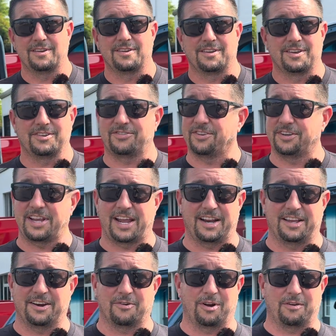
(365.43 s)
It's the day to
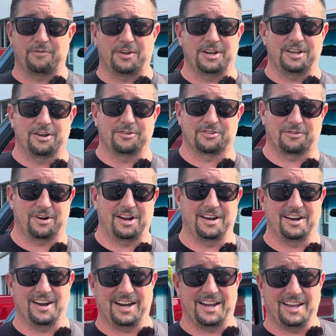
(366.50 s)
interrupt videos around here,
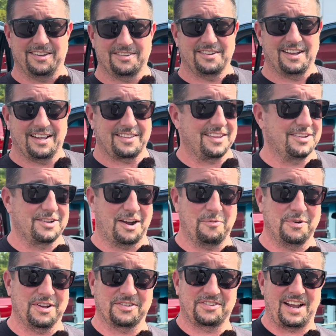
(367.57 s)
I guess. Did y'all put
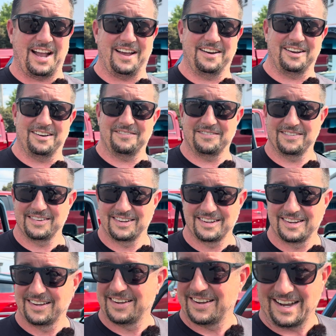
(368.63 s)
a sign up?
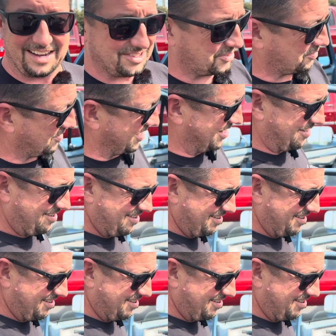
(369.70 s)
I swear.